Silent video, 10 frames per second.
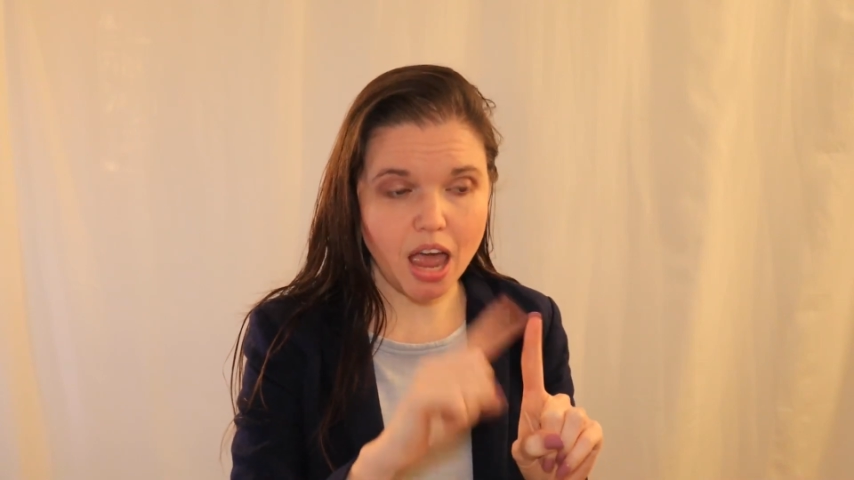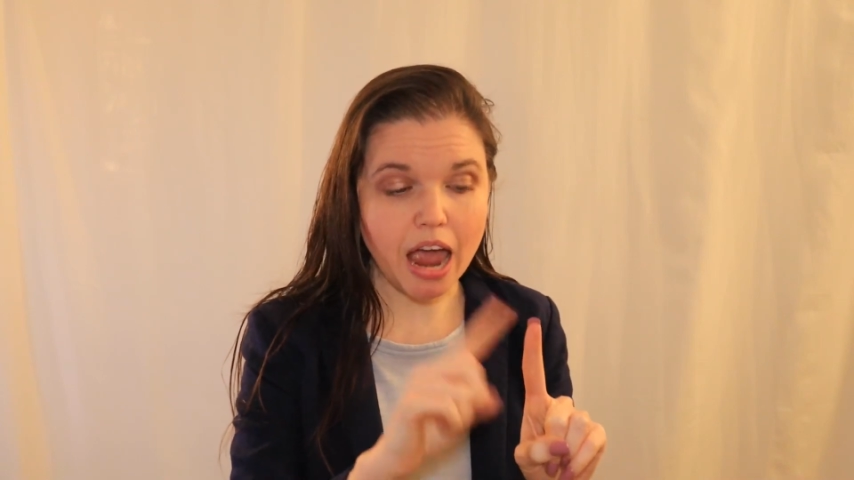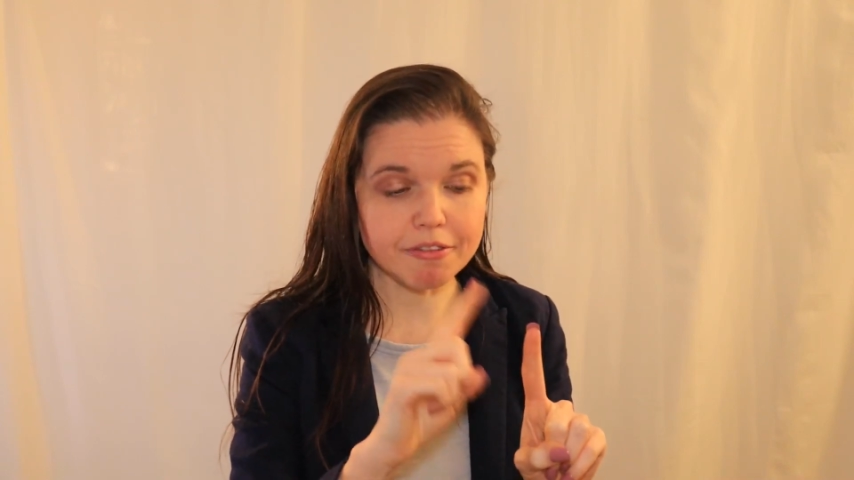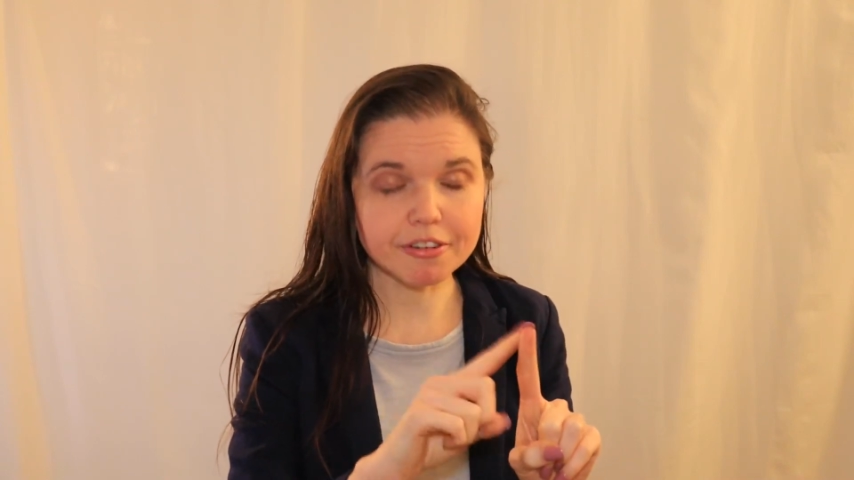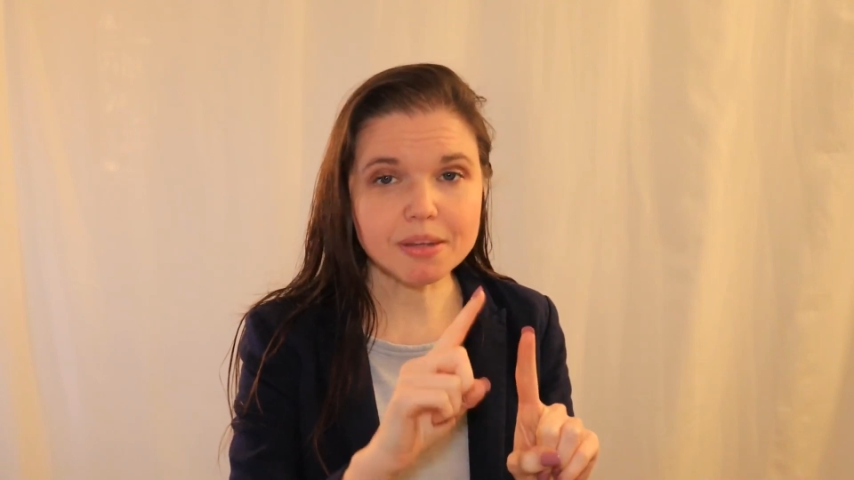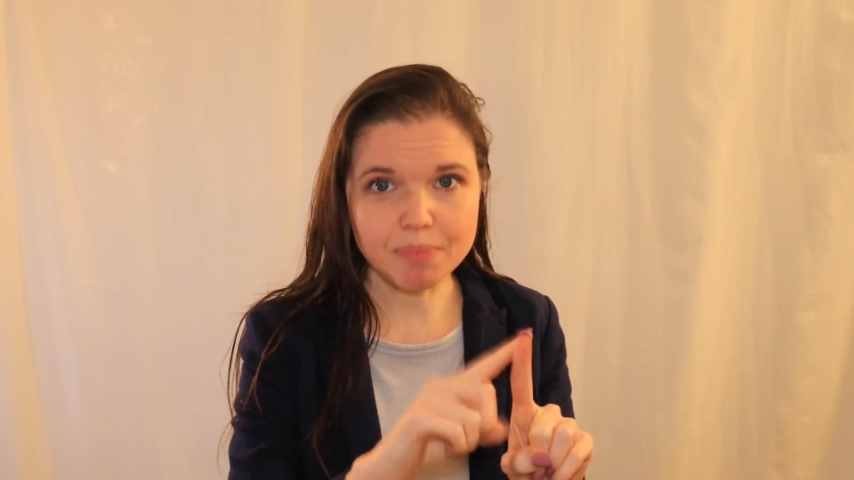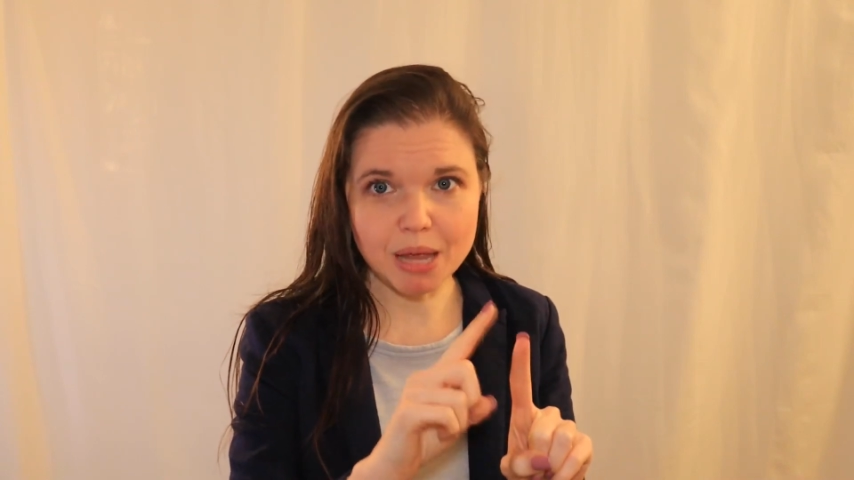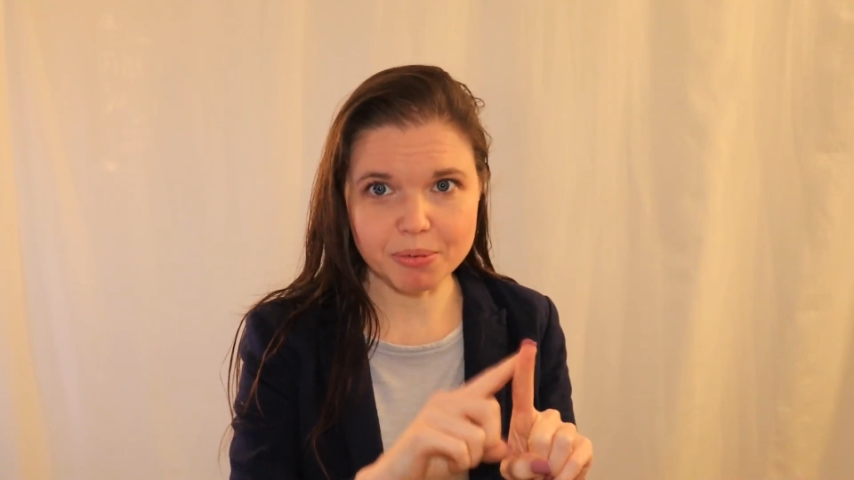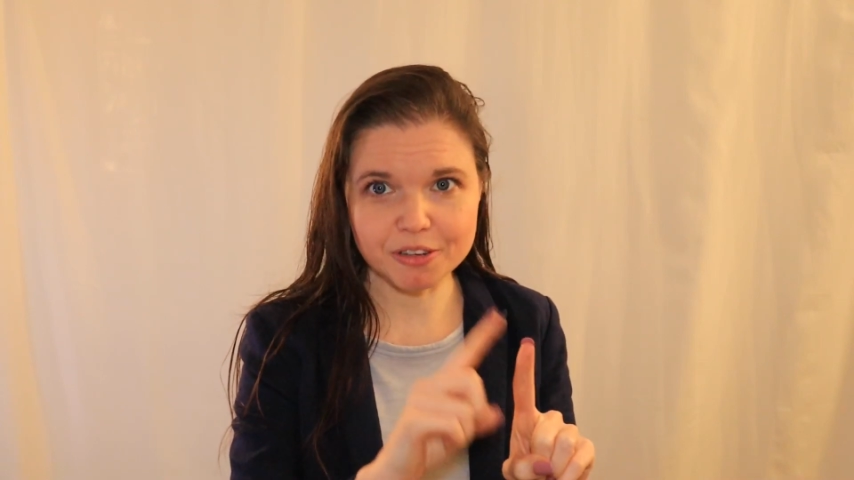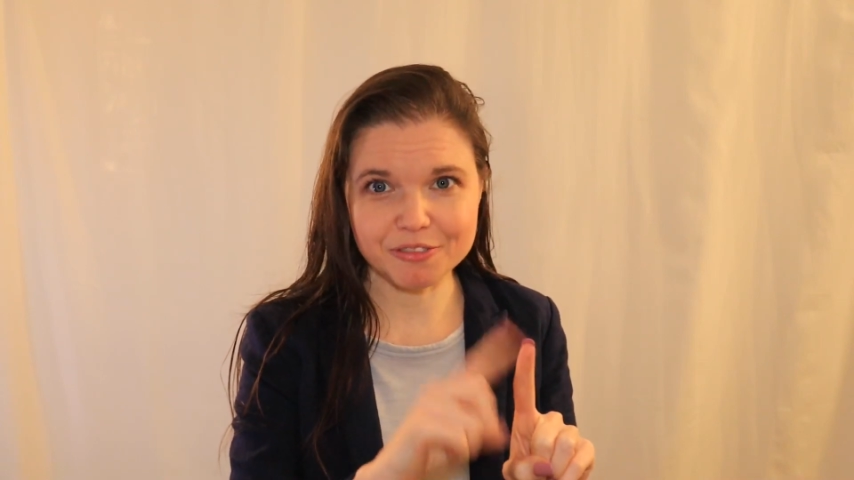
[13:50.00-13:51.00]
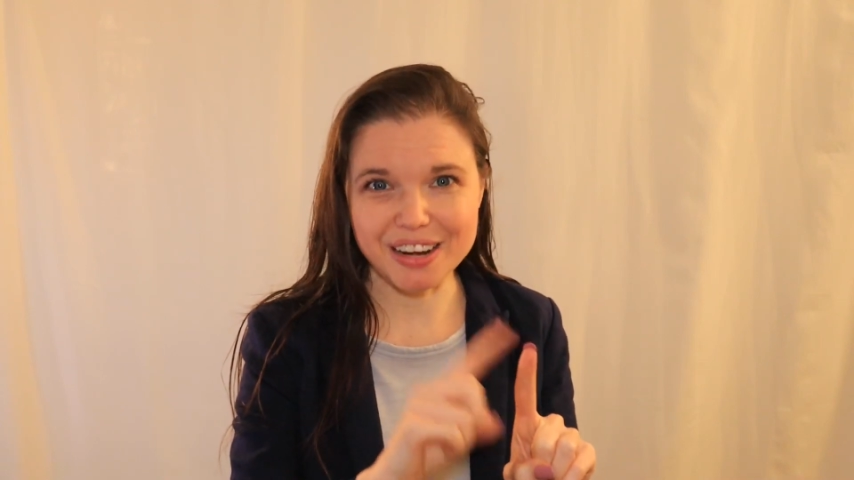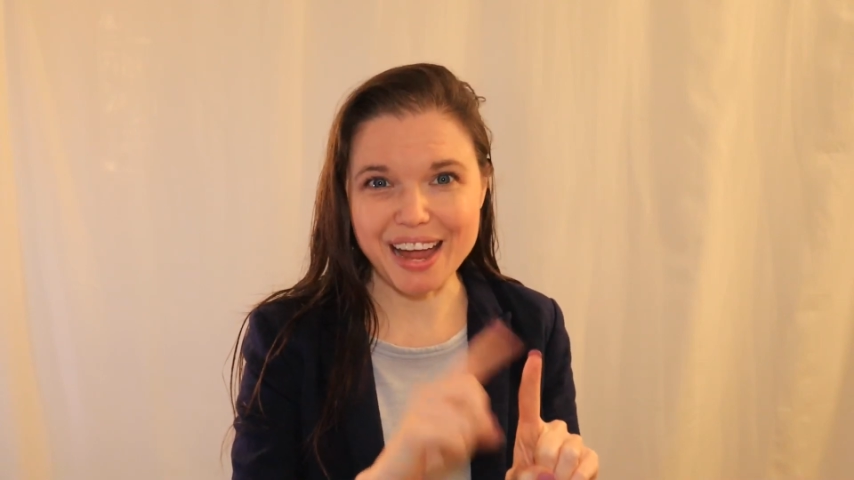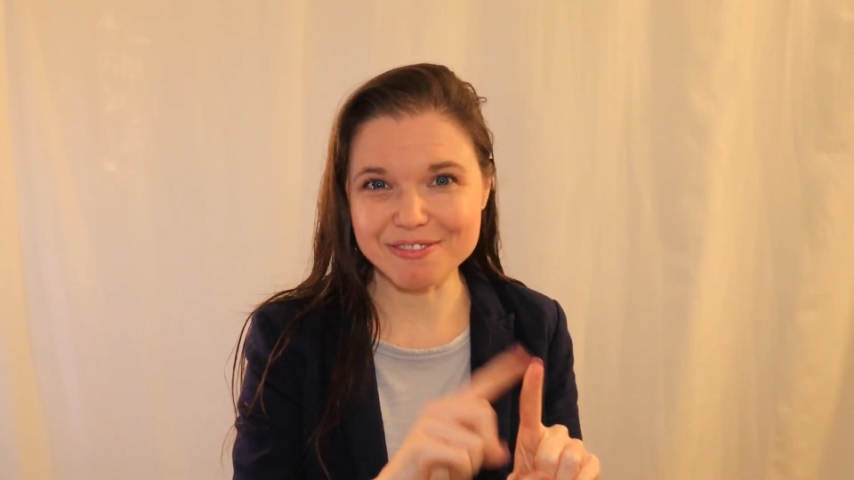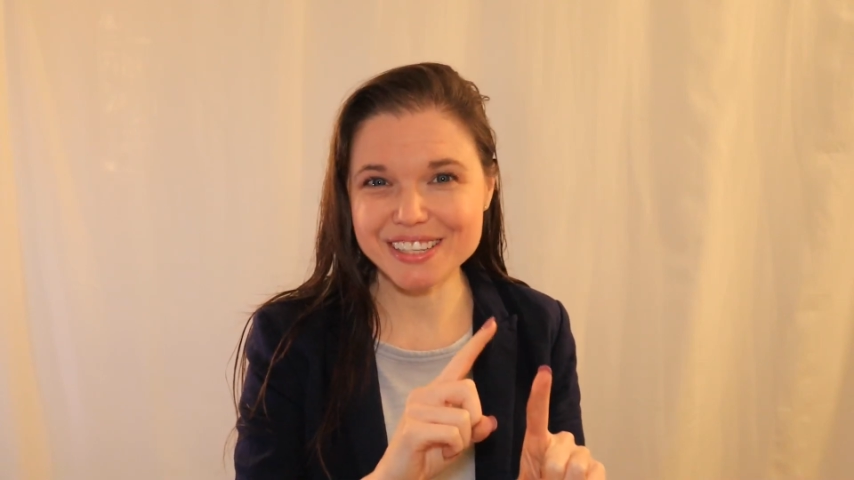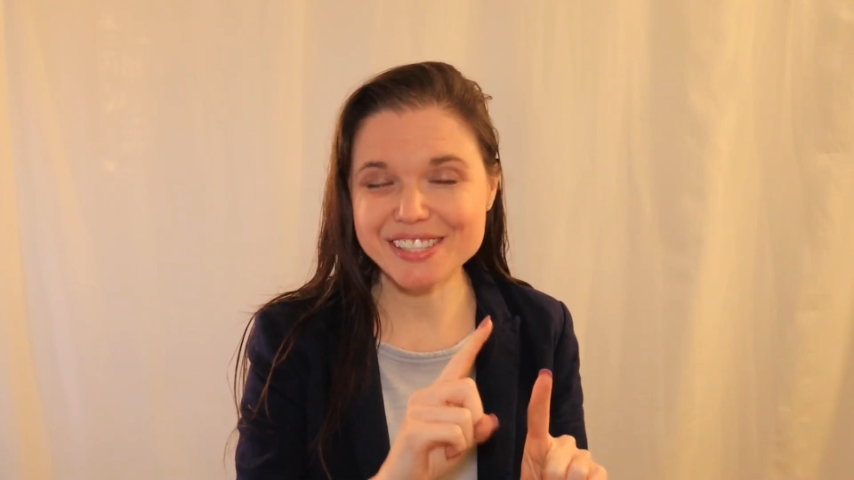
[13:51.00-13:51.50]
every paper for
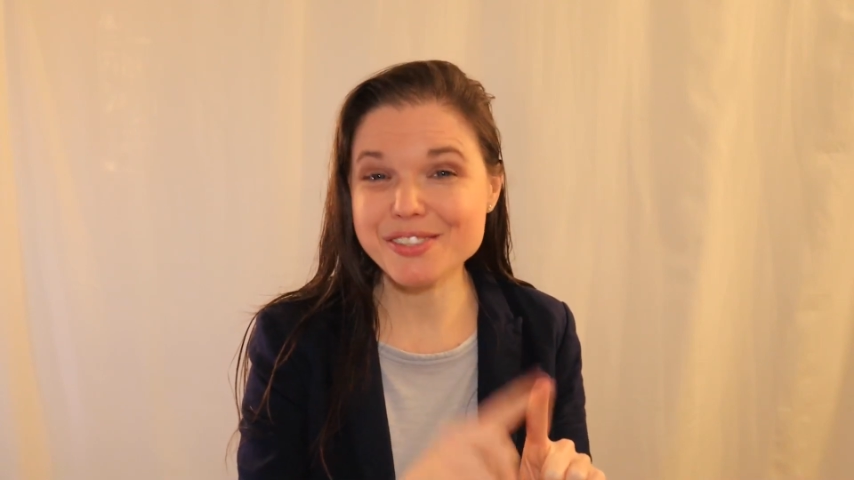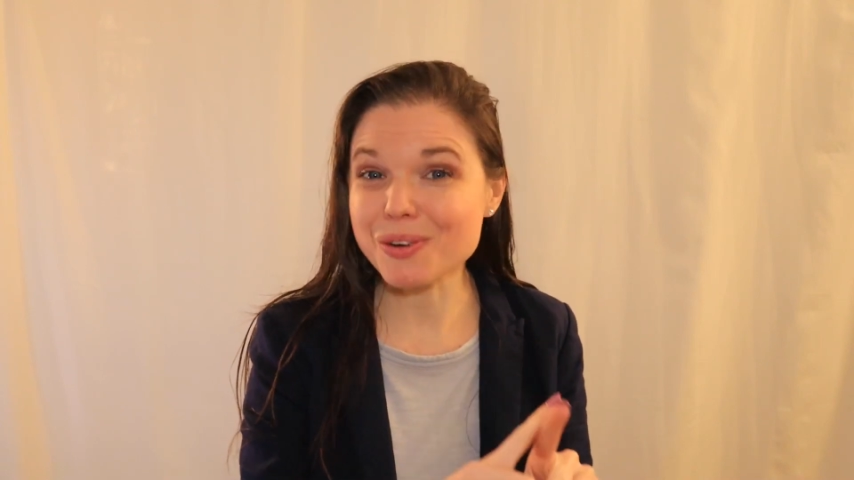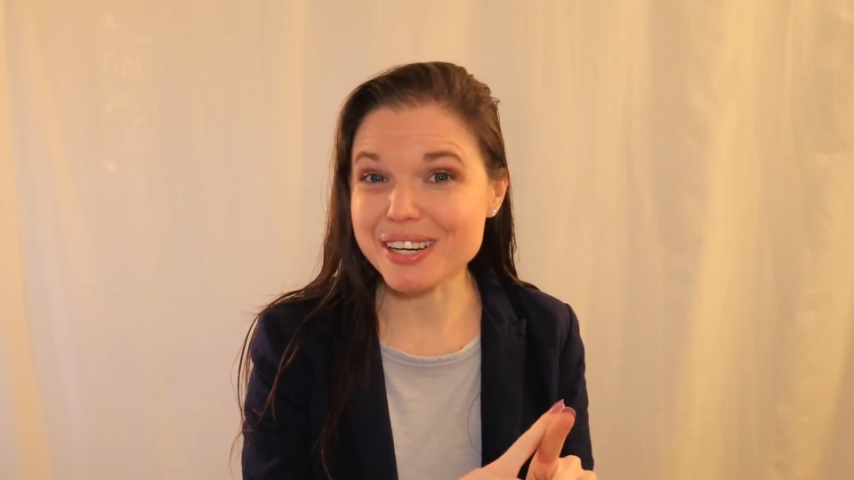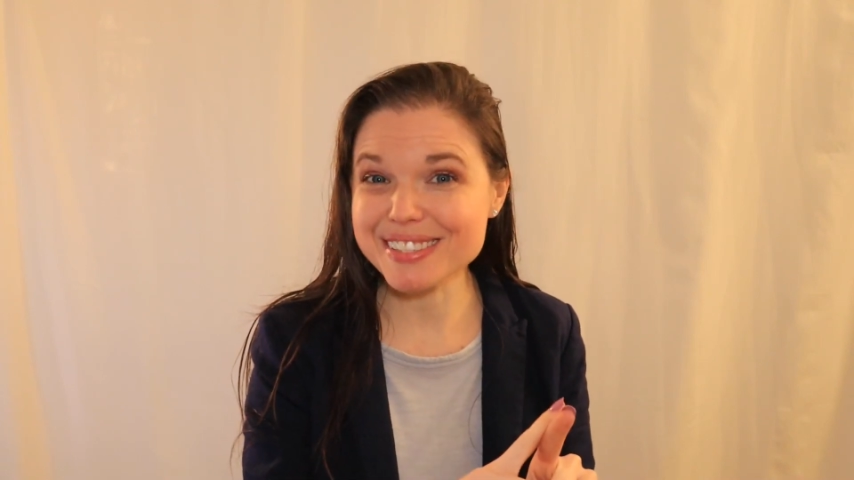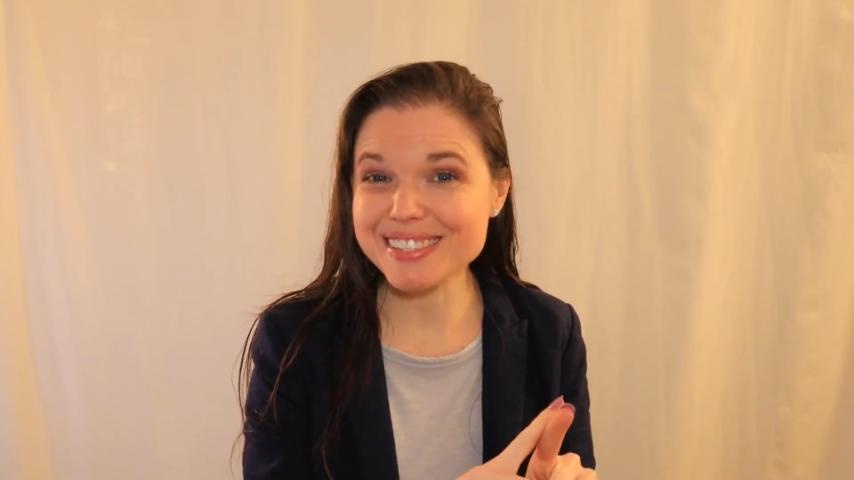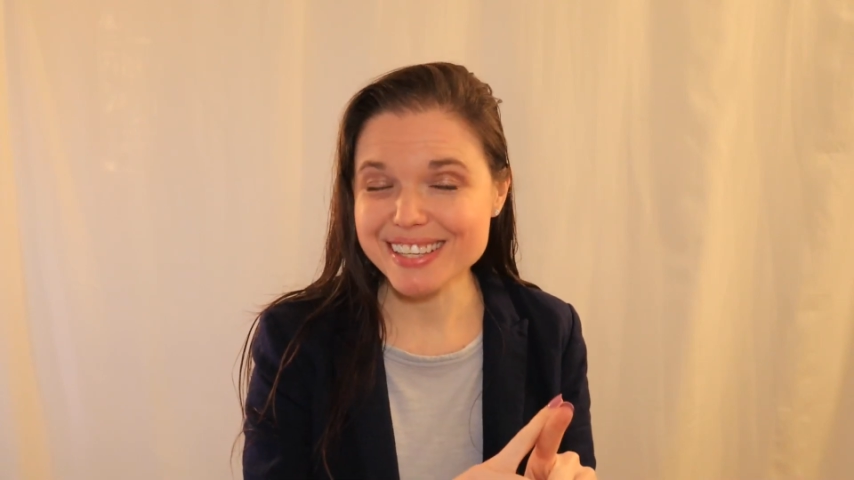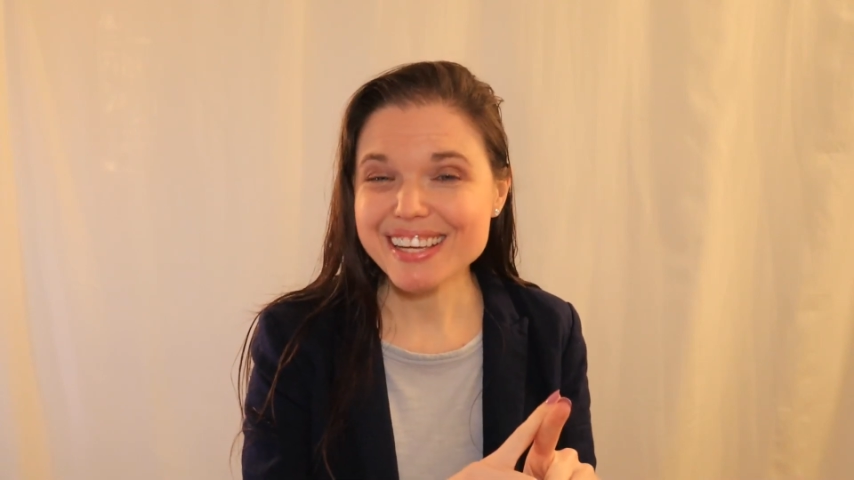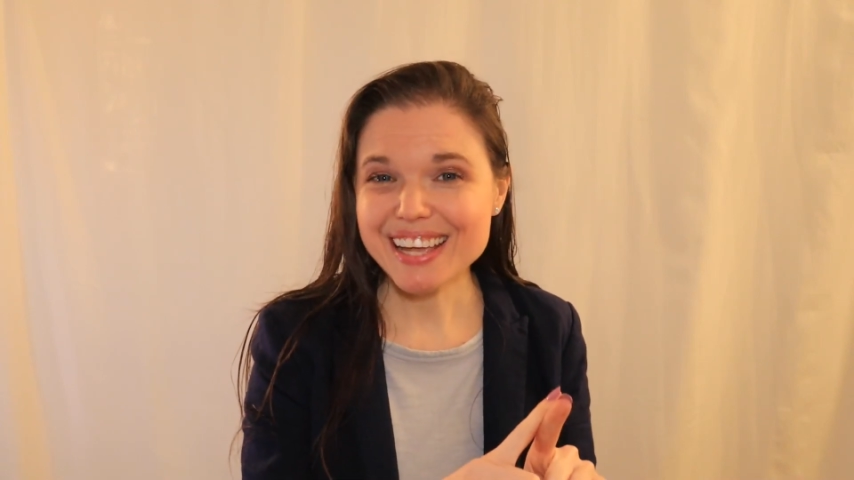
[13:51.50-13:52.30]
every source.